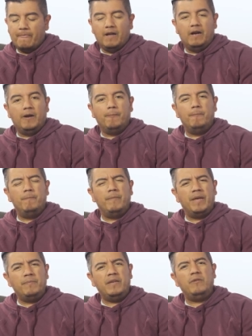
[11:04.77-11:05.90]
Um,
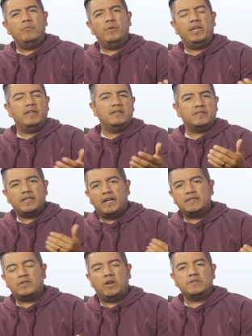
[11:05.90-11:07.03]
maybe we can
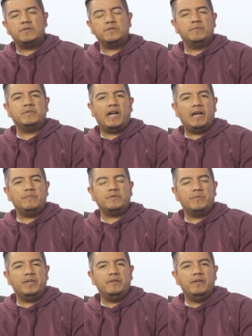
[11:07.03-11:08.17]
discuss also some times
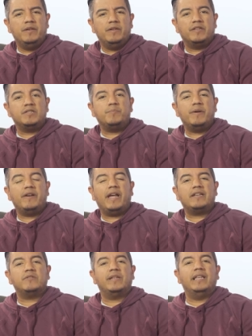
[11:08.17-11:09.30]
when the Spirit
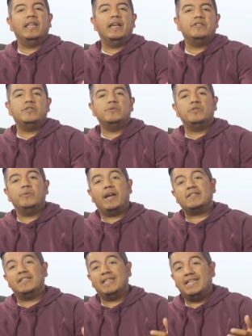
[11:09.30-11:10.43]
actually led you to
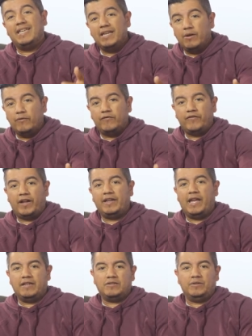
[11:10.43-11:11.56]
actually give
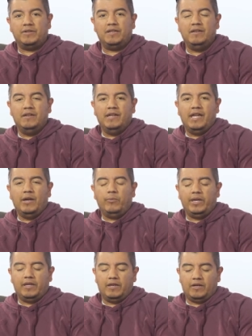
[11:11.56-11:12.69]
financially, and we
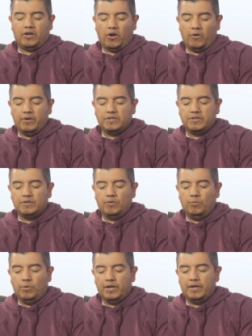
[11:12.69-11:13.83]
can encourage
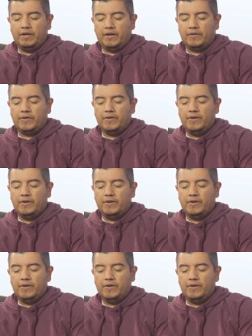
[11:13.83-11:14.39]
one another.